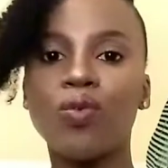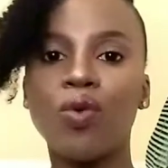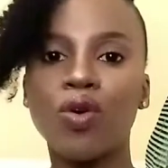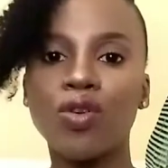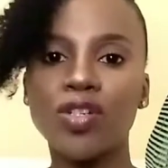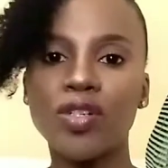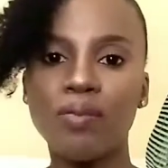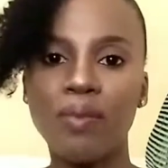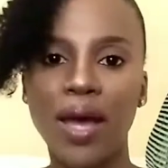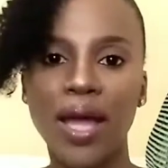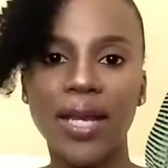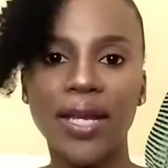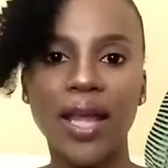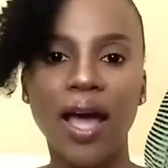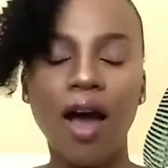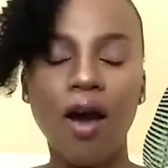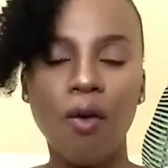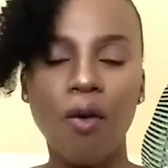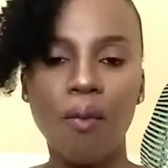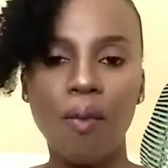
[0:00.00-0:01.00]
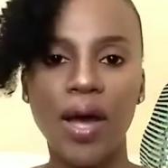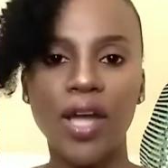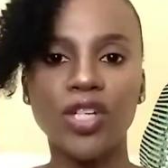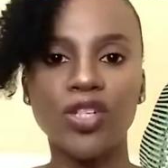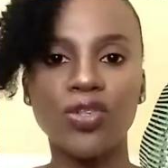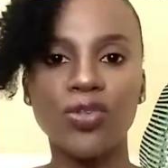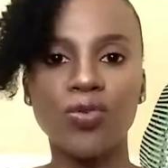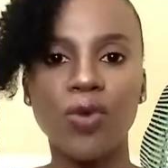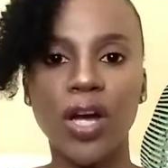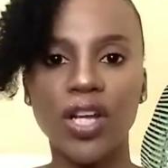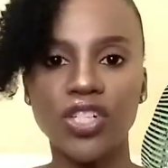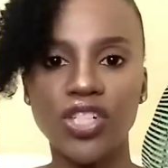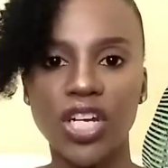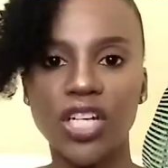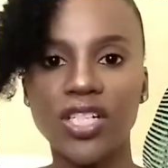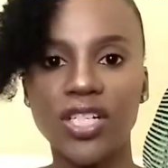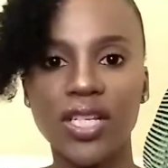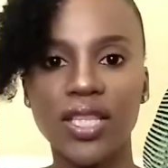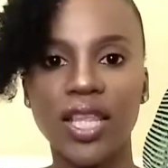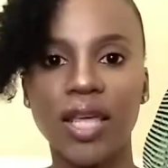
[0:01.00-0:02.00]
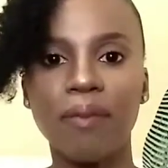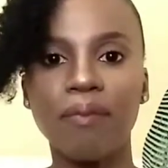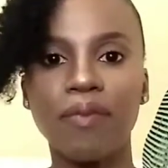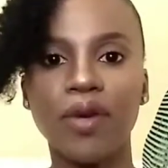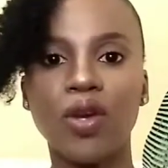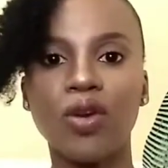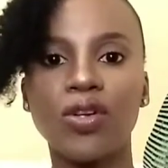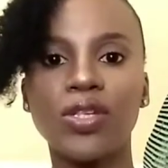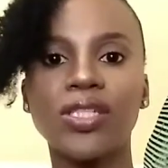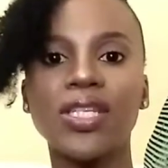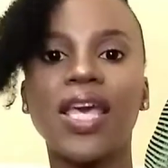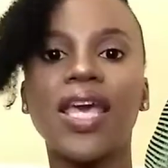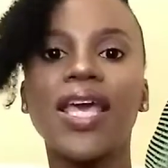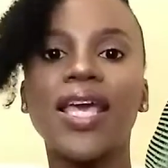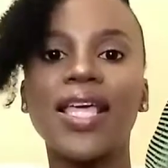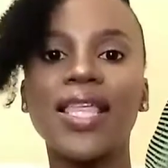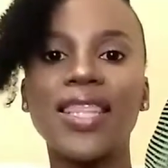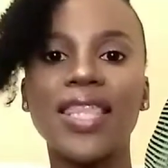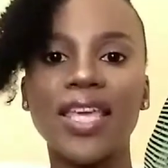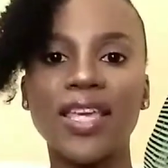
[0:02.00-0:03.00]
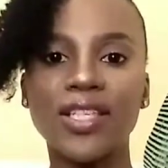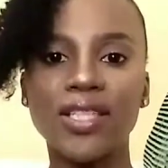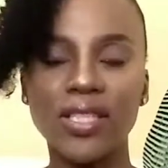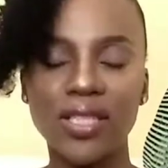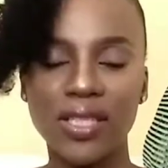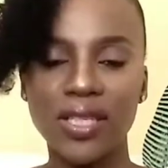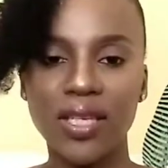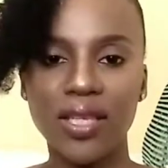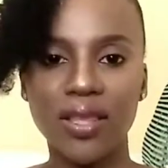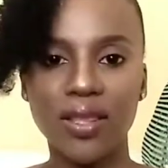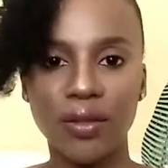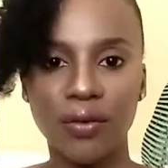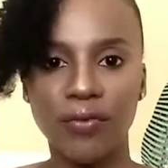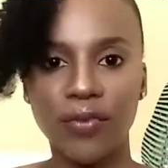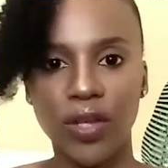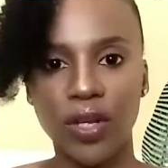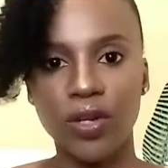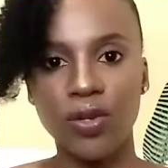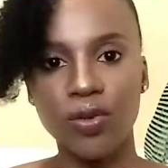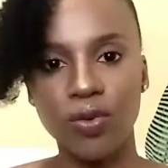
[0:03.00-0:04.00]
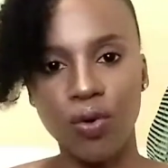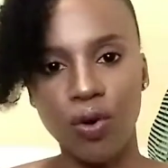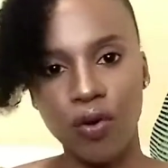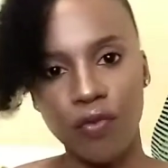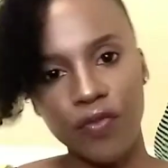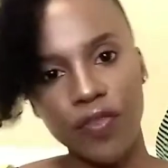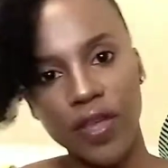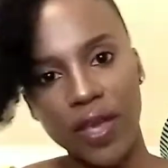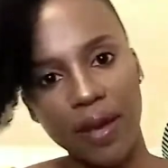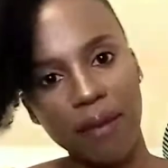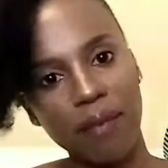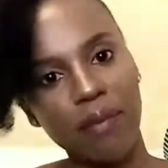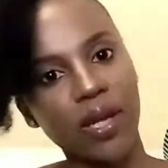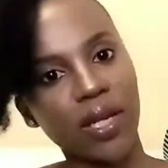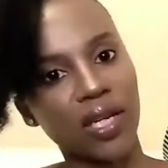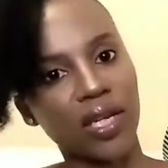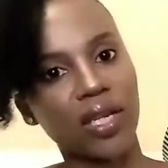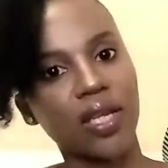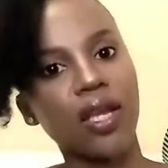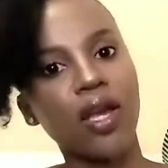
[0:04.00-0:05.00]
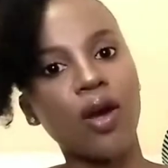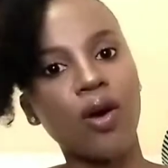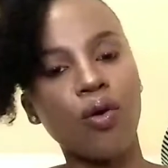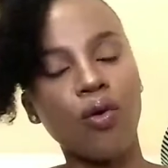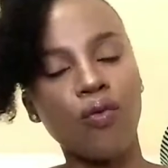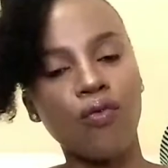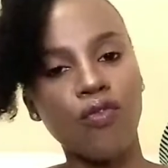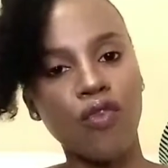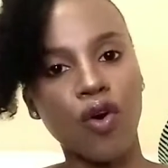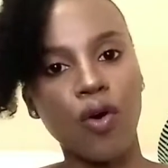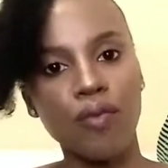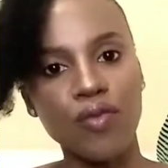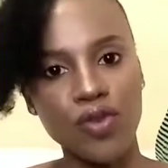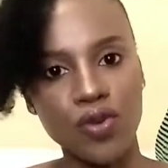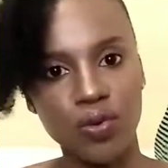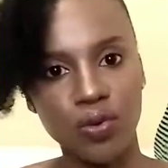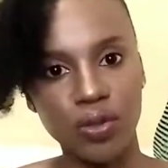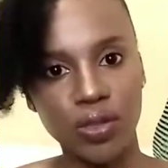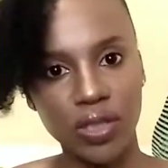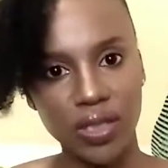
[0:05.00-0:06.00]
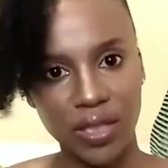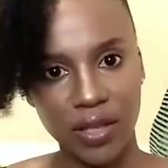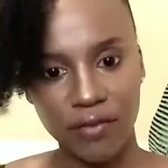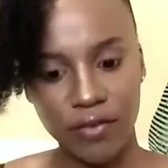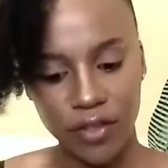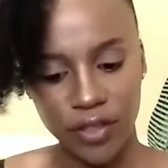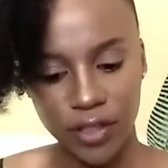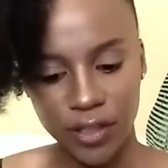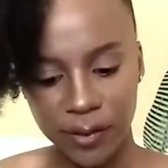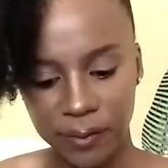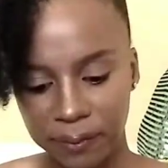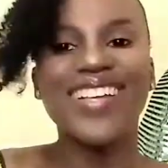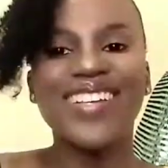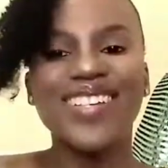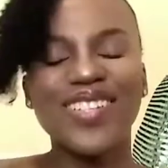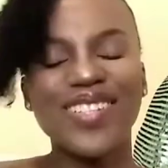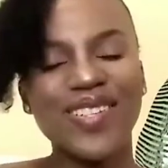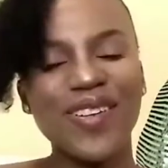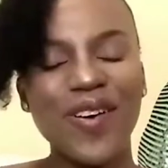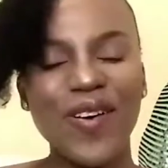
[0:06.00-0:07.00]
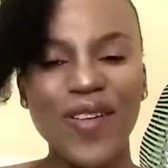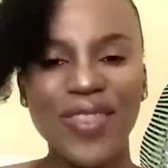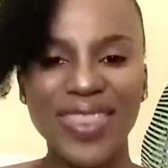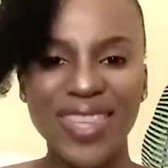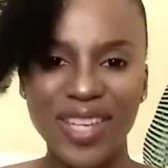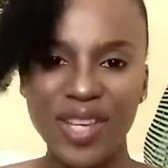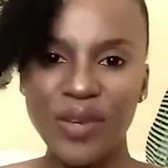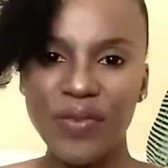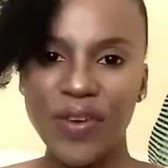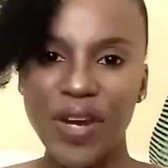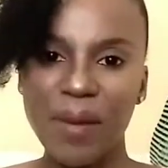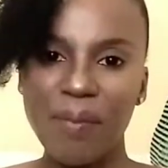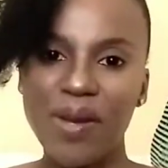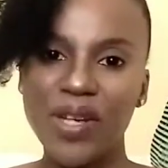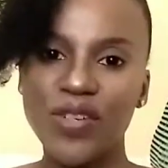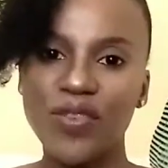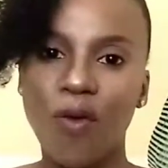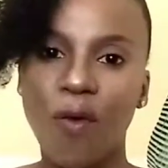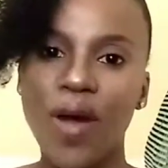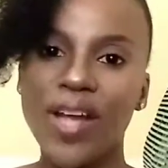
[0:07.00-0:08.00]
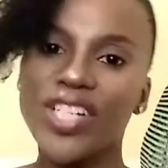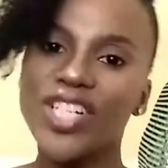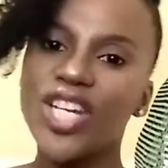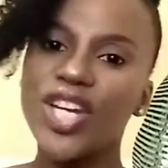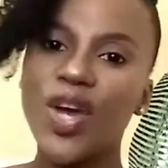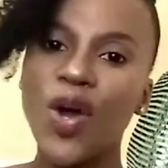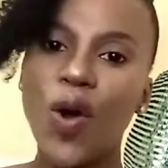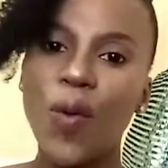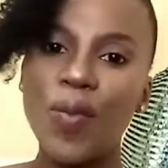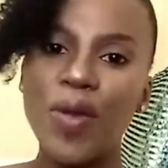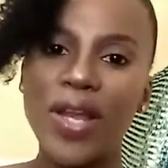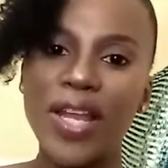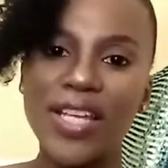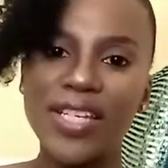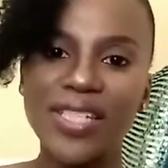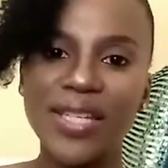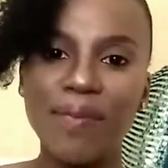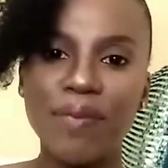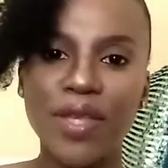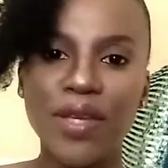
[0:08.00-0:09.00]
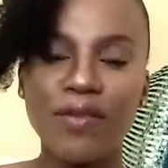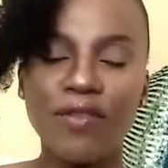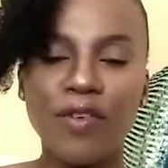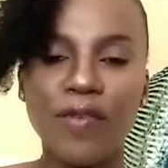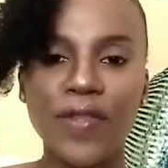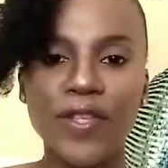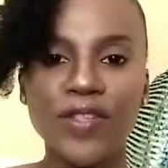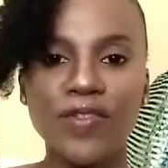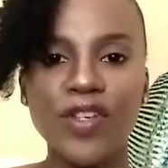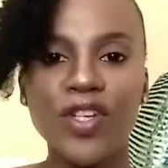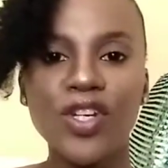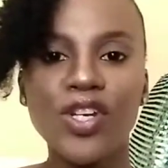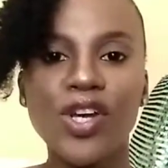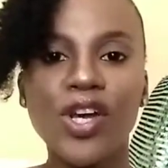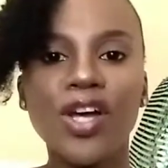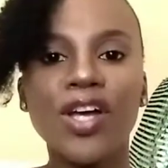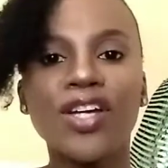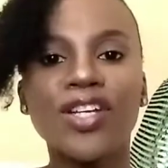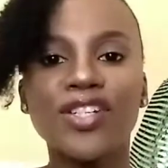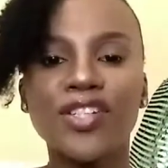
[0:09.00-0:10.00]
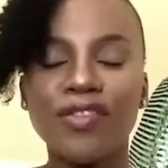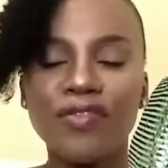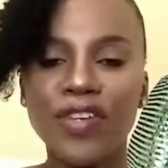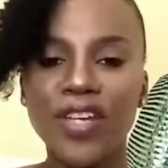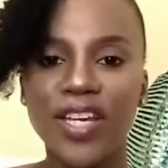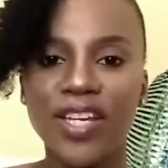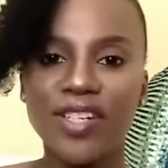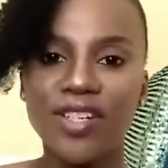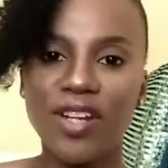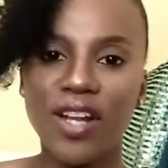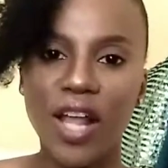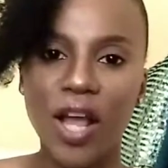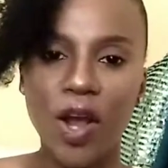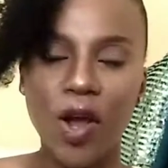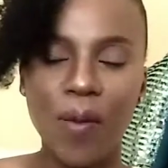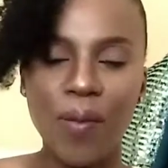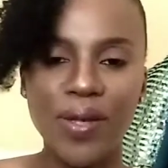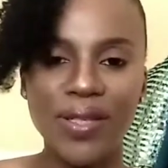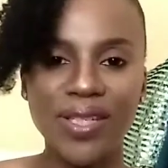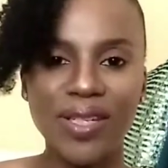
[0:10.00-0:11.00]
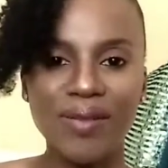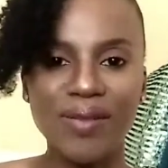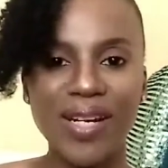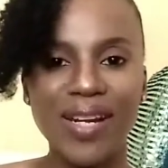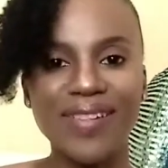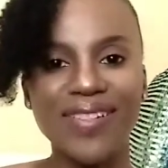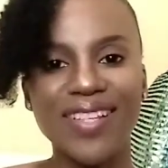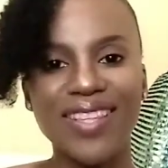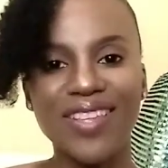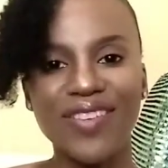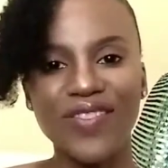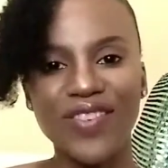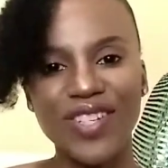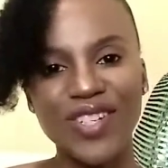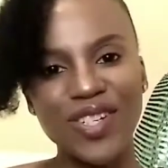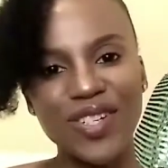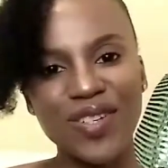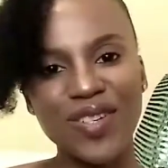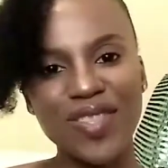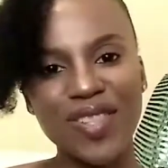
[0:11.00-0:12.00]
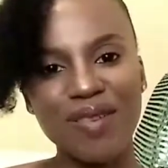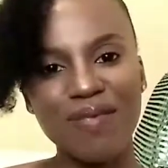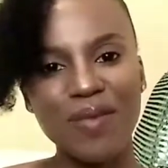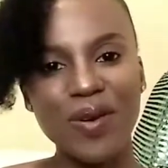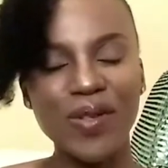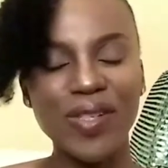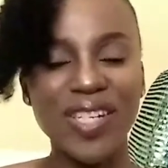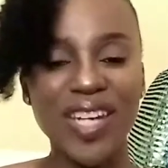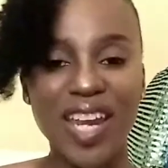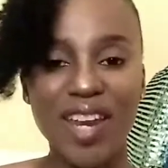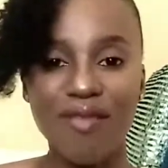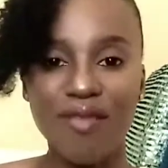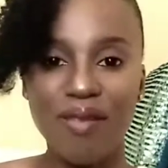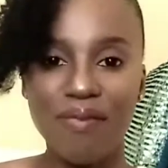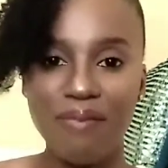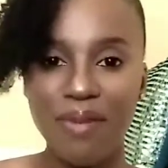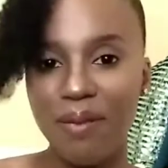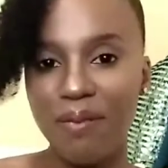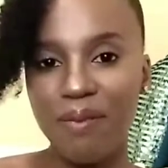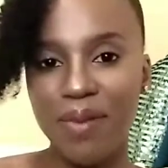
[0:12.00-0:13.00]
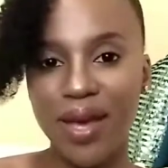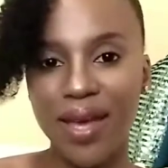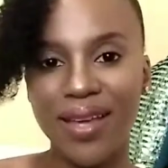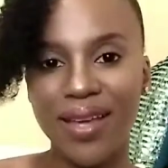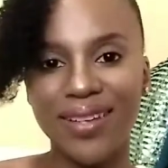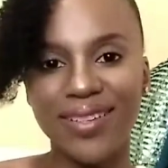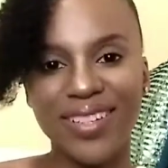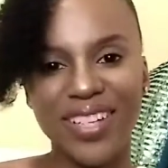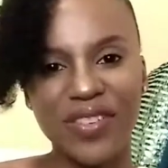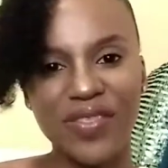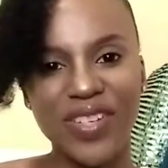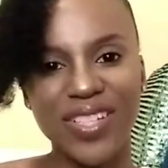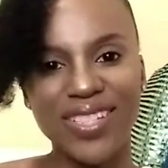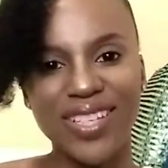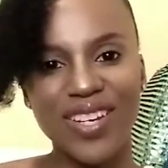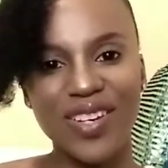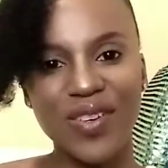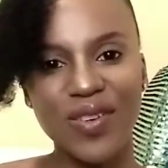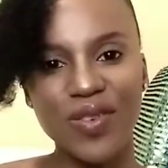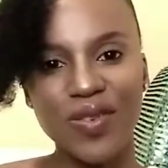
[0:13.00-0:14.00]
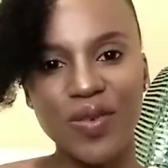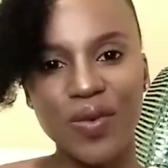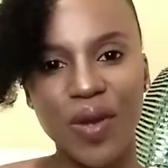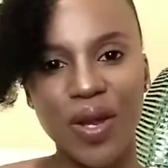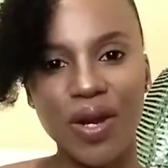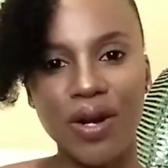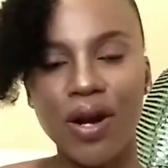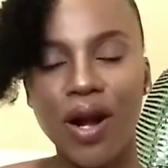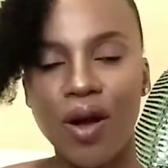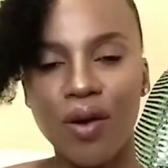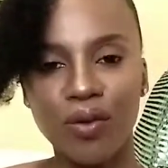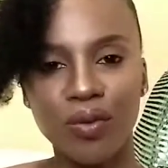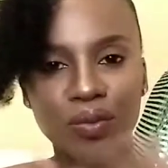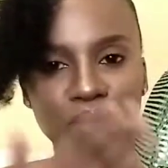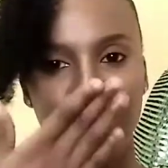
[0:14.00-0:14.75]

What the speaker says: won't mind how much you are charging them, because they see the value of their money from your service. So thank you very much for watching. Hope you learned something from this video. Don't forget to like, comment, subscribe to the video, do the most, and remember, never say no to a crown.